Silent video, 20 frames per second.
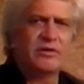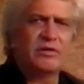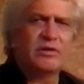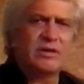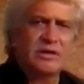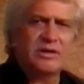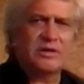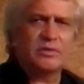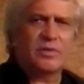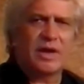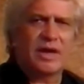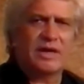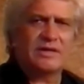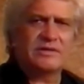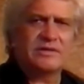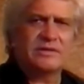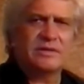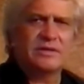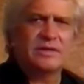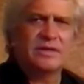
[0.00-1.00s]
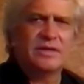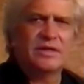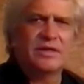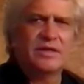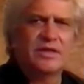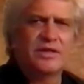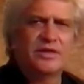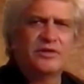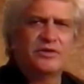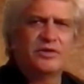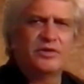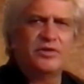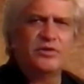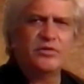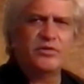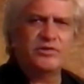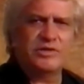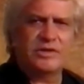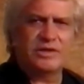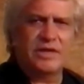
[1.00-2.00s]
or otherwise. To
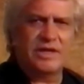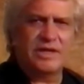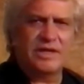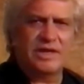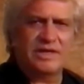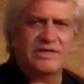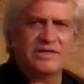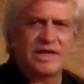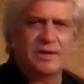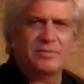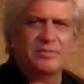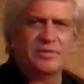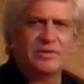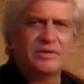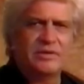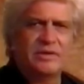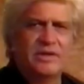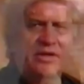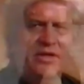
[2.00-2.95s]
use another example,